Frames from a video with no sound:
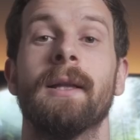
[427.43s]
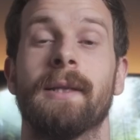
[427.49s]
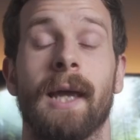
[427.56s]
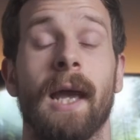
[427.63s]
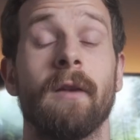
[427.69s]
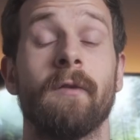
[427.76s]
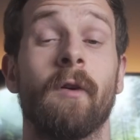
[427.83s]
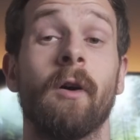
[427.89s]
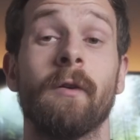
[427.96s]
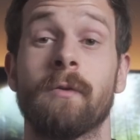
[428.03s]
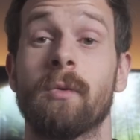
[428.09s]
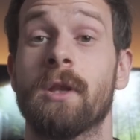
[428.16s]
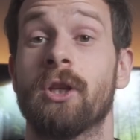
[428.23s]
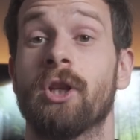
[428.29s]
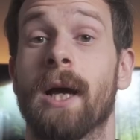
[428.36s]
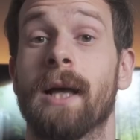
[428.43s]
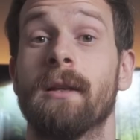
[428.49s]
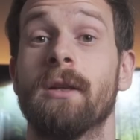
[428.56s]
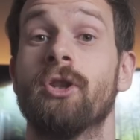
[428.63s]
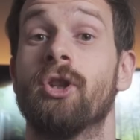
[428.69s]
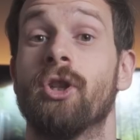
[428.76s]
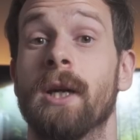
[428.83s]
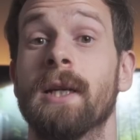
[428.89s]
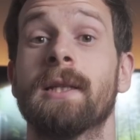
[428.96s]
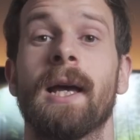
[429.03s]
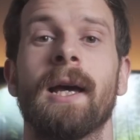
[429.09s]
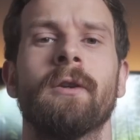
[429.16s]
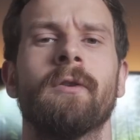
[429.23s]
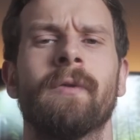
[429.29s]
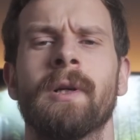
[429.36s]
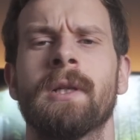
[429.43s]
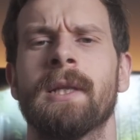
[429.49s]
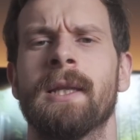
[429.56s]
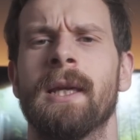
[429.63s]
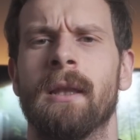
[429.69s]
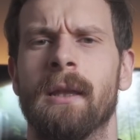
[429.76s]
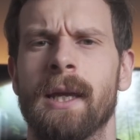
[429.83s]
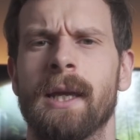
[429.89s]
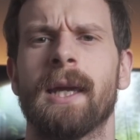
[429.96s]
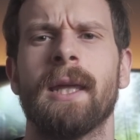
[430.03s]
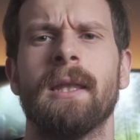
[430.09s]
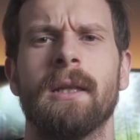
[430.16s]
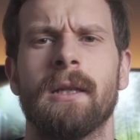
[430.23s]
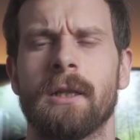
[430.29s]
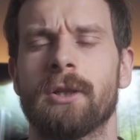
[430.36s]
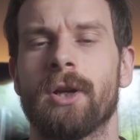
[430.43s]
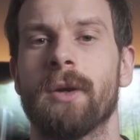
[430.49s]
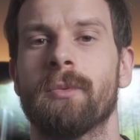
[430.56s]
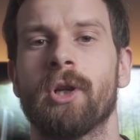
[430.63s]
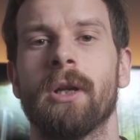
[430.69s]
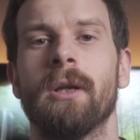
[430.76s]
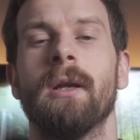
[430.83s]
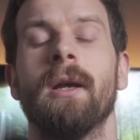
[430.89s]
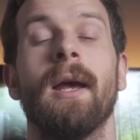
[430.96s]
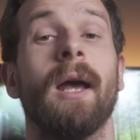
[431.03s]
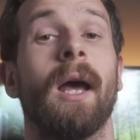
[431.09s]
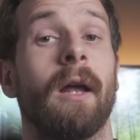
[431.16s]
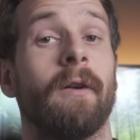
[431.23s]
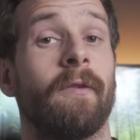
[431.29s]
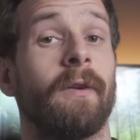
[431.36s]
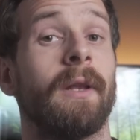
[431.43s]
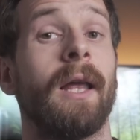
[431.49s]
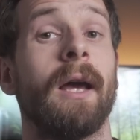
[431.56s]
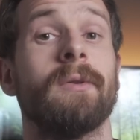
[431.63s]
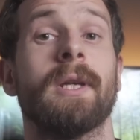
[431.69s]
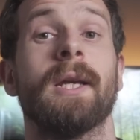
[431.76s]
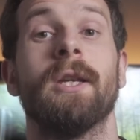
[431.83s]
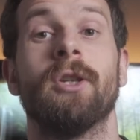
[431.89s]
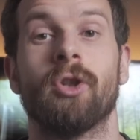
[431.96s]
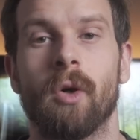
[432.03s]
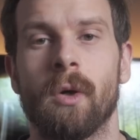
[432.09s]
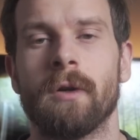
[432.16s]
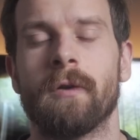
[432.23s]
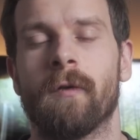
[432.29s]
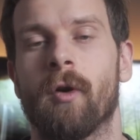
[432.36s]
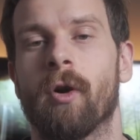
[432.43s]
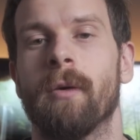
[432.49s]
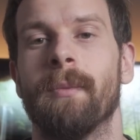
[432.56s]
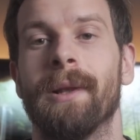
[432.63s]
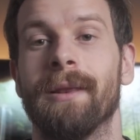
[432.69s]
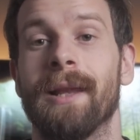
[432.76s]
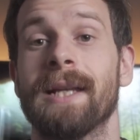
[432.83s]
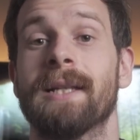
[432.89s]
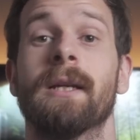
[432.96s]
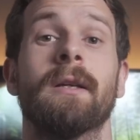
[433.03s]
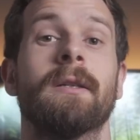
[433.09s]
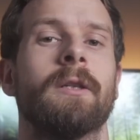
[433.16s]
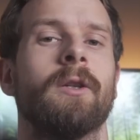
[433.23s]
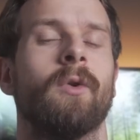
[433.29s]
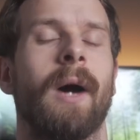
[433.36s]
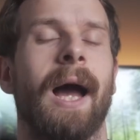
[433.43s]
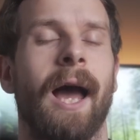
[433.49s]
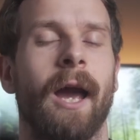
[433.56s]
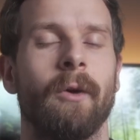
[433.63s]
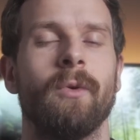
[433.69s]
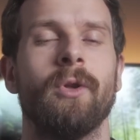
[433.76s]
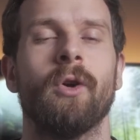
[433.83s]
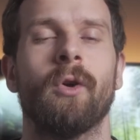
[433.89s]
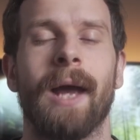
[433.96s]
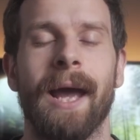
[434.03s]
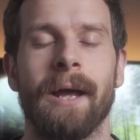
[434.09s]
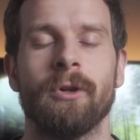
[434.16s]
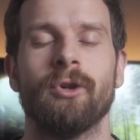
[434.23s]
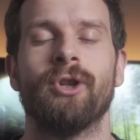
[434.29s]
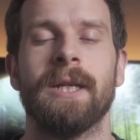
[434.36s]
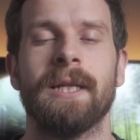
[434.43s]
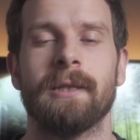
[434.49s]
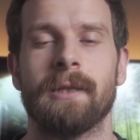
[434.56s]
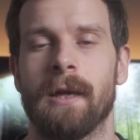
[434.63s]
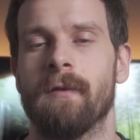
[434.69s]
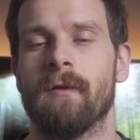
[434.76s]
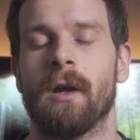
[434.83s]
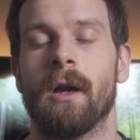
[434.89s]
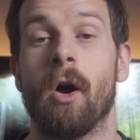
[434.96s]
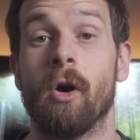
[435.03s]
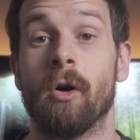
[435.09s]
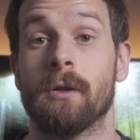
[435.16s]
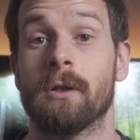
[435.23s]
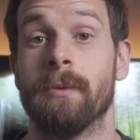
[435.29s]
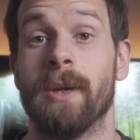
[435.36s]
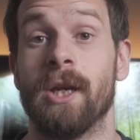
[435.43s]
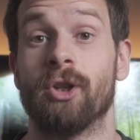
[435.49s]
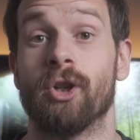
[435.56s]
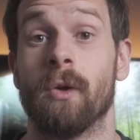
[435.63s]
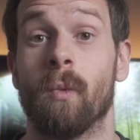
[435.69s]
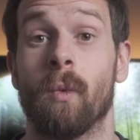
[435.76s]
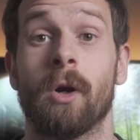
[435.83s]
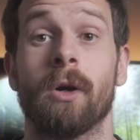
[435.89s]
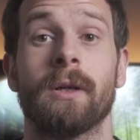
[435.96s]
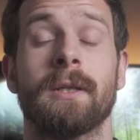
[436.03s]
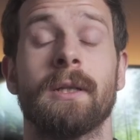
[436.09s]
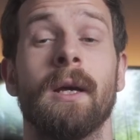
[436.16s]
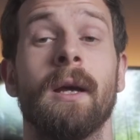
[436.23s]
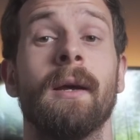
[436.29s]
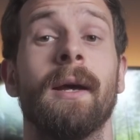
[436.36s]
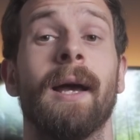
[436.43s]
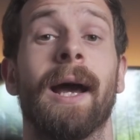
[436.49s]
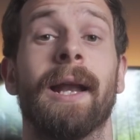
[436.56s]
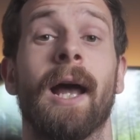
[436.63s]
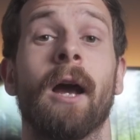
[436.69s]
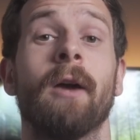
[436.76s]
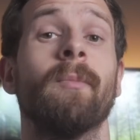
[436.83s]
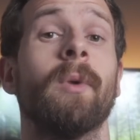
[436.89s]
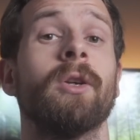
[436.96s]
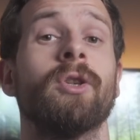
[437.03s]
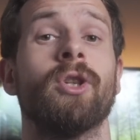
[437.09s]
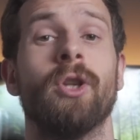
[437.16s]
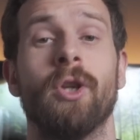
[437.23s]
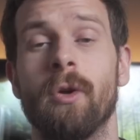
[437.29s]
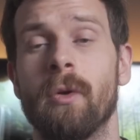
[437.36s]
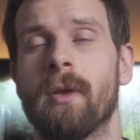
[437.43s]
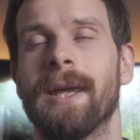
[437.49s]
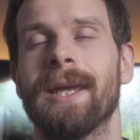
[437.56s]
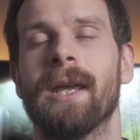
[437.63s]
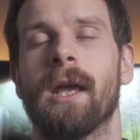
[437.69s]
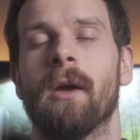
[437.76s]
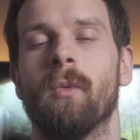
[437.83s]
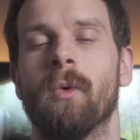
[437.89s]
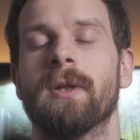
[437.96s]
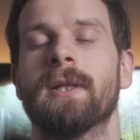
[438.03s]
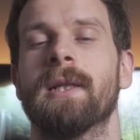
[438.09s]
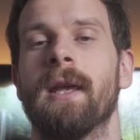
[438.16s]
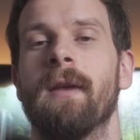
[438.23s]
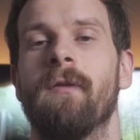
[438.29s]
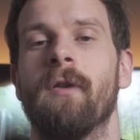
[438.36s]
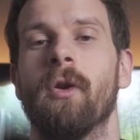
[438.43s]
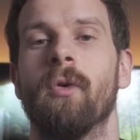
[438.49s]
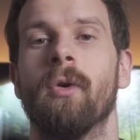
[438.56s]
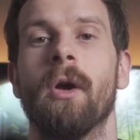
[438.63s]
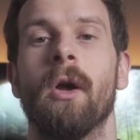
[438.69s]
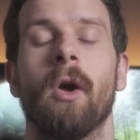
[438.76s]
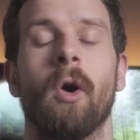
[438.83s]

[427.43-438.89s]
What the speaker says: To get involved with the challenge, just head over to the link in the description and fill out a short form letting us know how your energy saving automation works and how much you think it will save you